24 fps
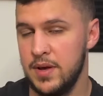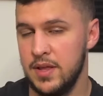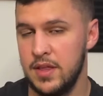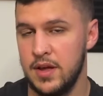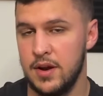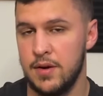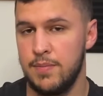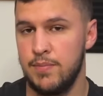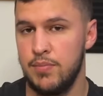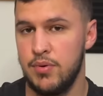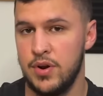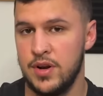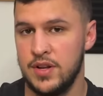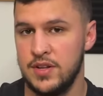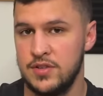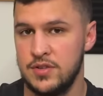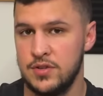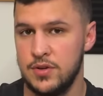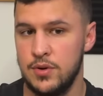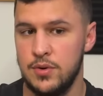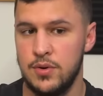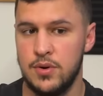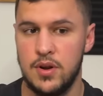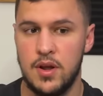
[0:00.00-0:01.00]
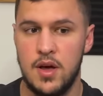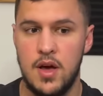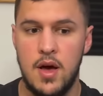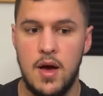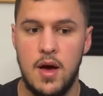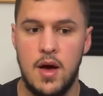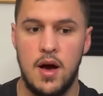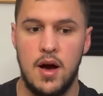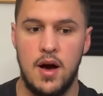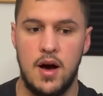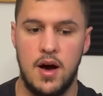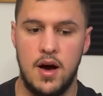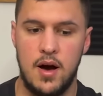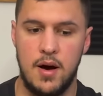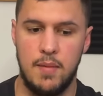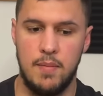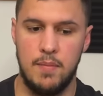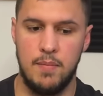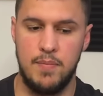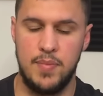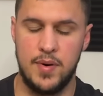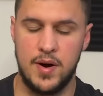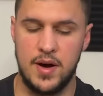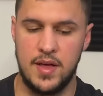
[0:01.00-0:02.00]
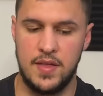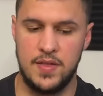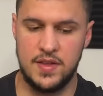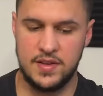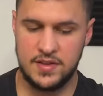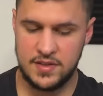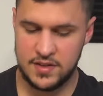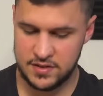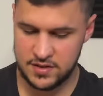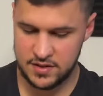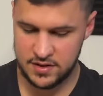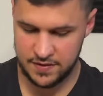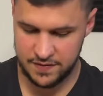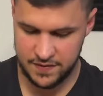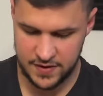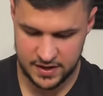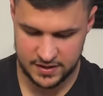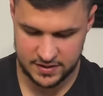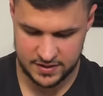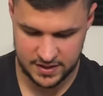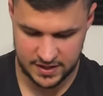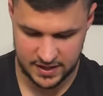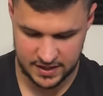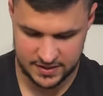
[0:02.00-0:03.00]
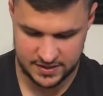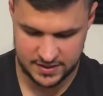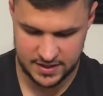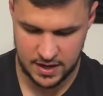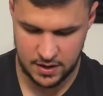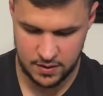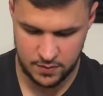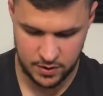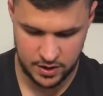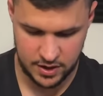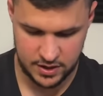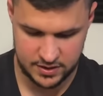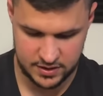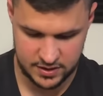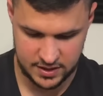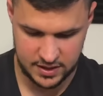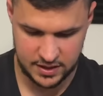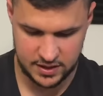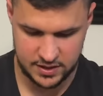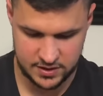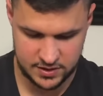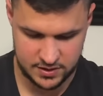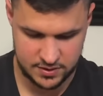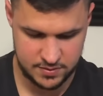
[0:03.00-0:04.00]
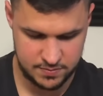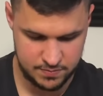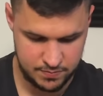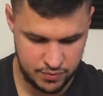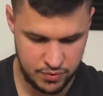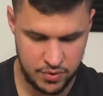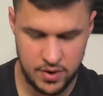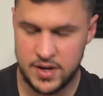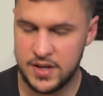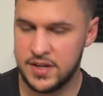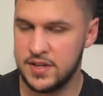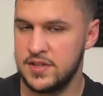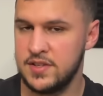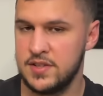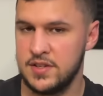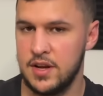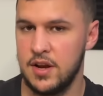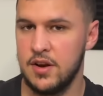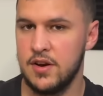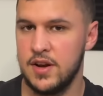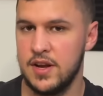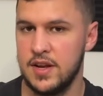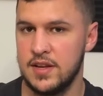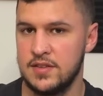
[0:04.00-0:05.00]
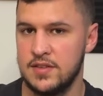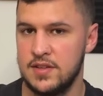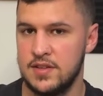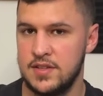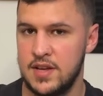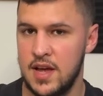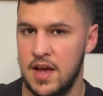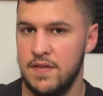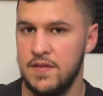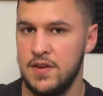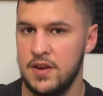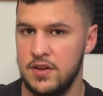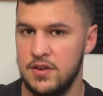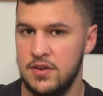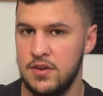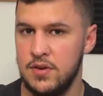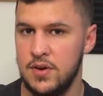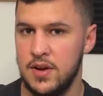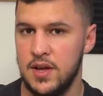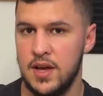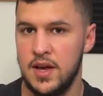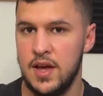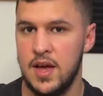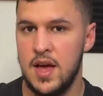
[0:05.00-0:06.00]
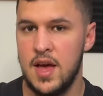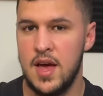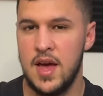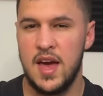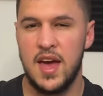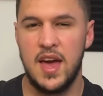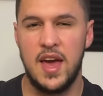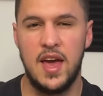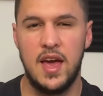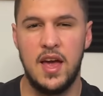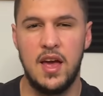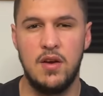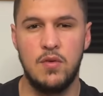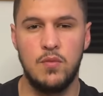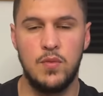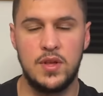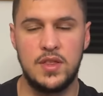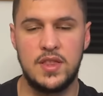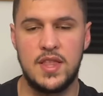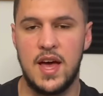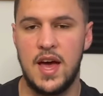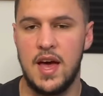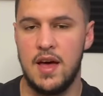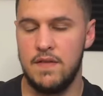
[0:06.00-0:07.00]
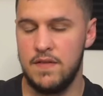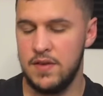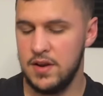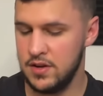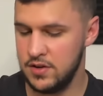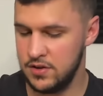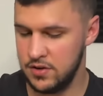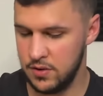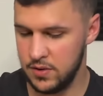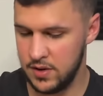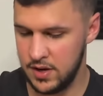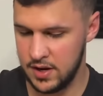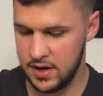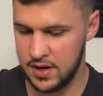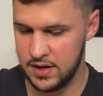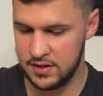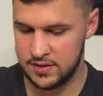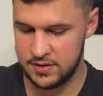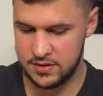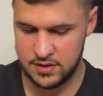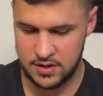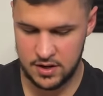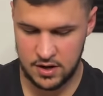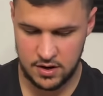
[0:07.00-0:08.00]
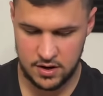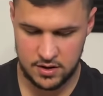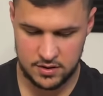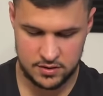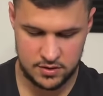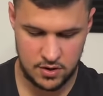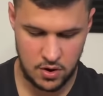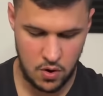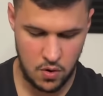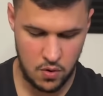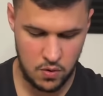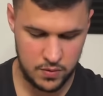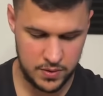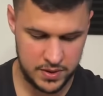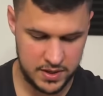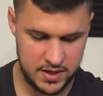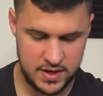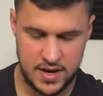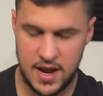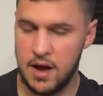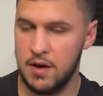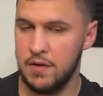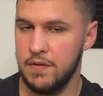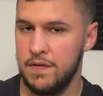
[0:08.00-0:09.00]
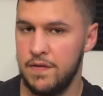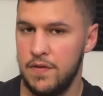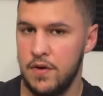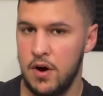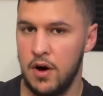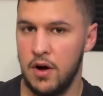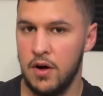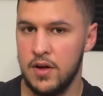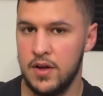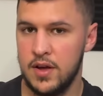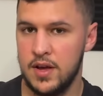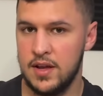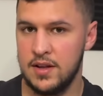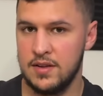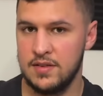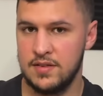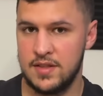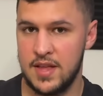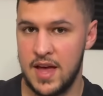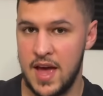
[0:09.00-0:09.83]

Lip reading: there pretty soon. But this is a device, like I said, where it's pretty serious. It's heavy duty. And with the heavy dutiness, there's the only downfall is the